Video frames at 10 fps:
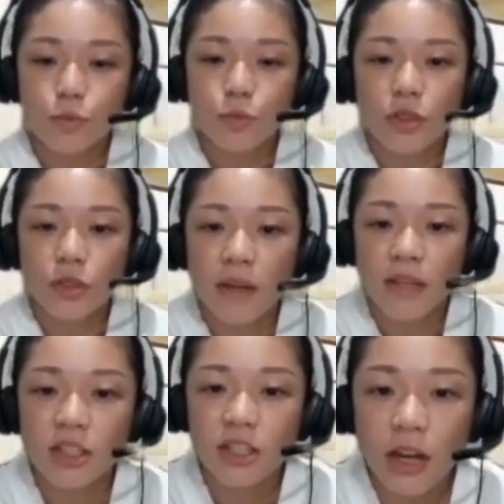Would you
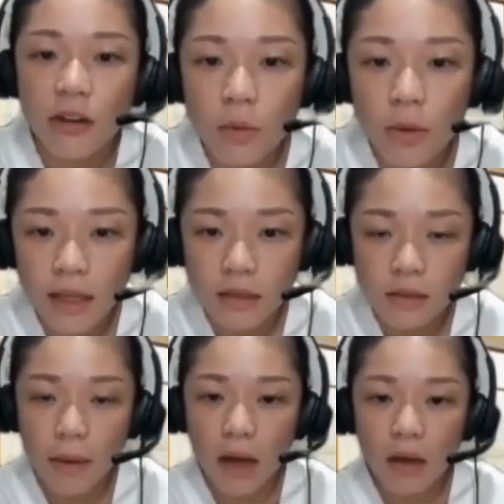mind sharing what that's
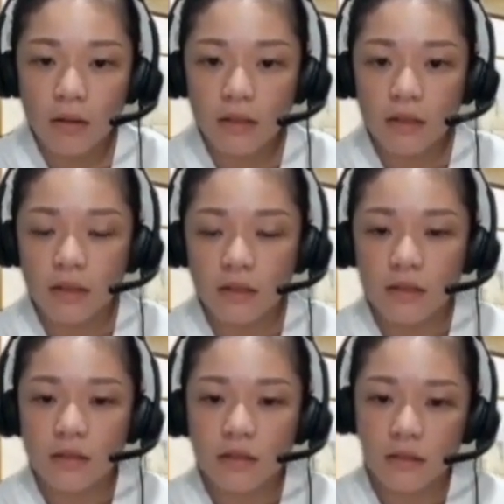about?
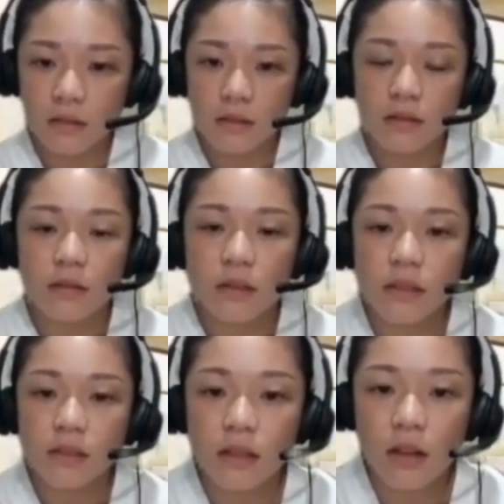
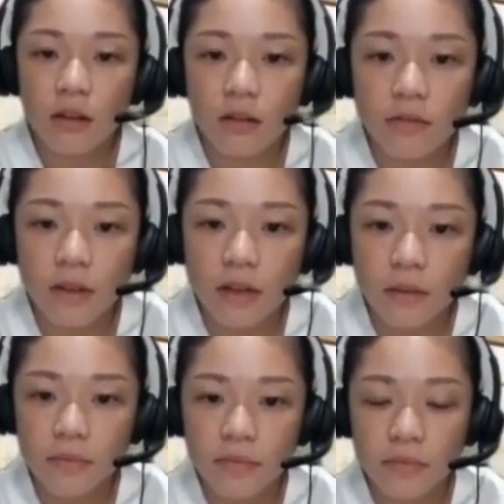It's a lot of
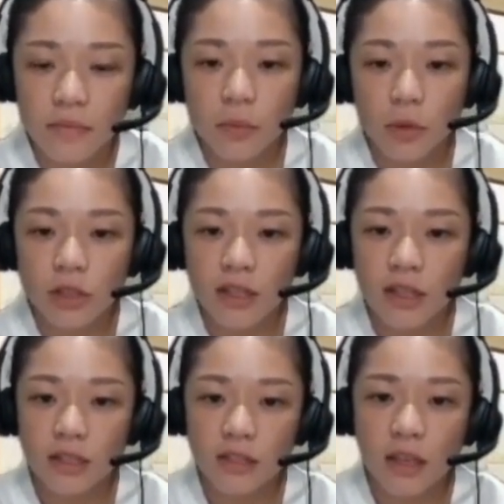emotion
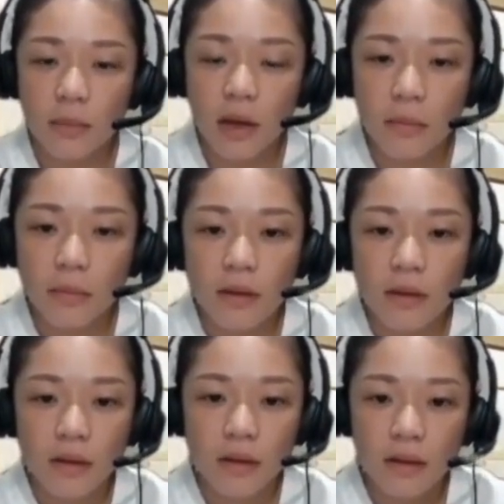that just came up.
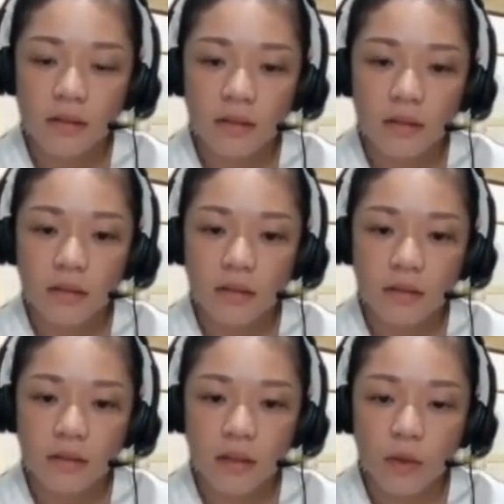
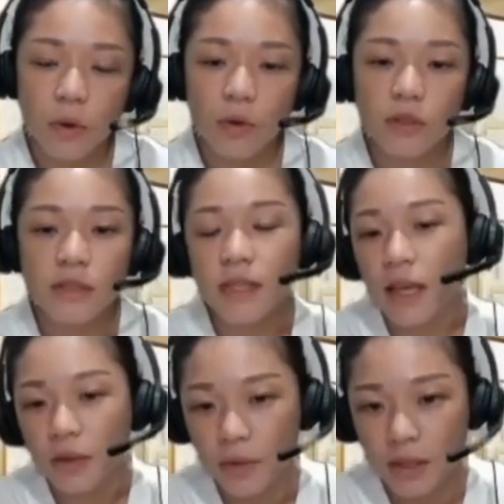Like what were you
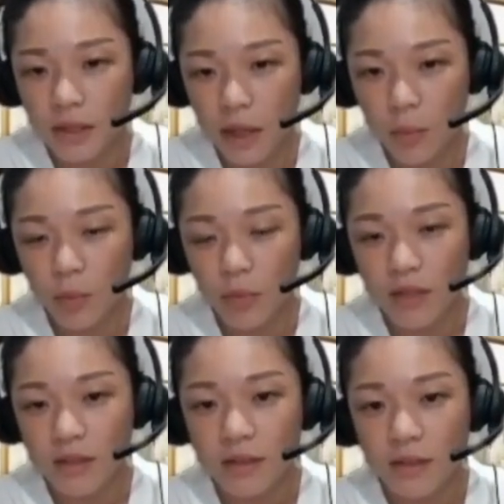seeing when in that moment?